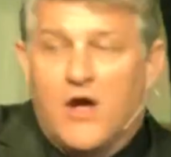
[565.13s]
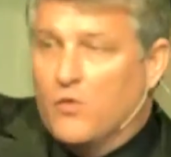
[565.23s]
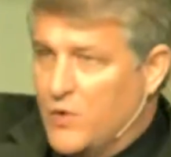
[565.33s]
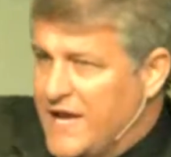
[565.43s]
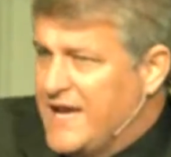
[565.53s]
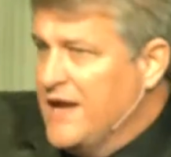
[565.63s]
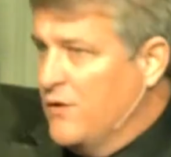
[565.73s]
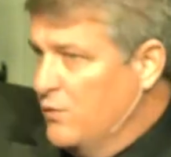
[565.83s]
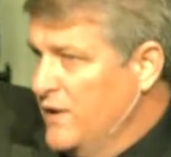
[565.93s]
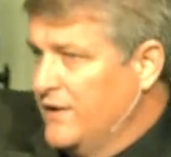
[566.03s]
we
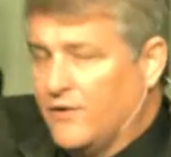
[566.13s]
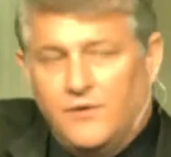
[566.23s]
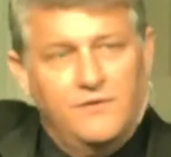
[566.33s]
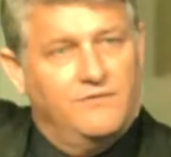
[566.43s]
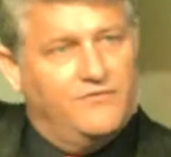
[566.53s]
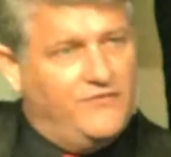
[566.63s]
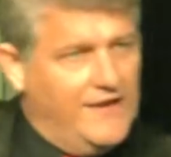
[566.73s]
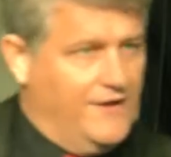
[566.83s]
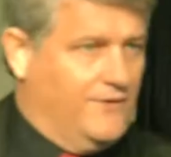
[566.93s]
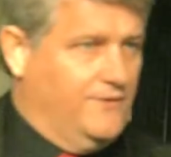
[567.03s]
will
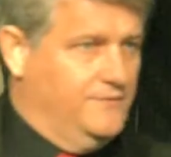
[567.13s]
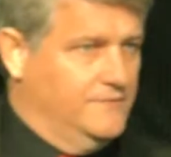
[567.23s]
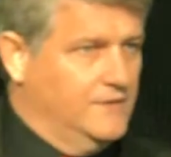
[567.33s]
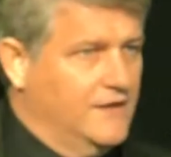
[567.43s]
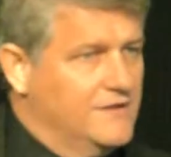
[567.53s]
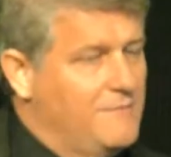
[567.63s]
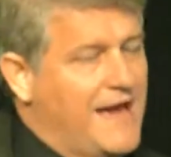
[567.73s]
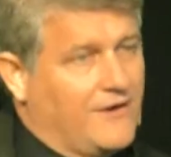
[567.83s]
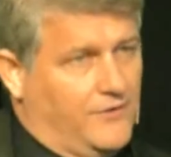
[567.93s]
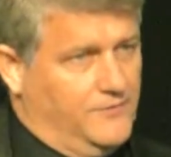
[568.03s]
fail in the
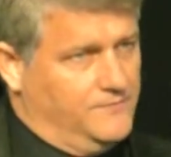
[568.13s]
battle.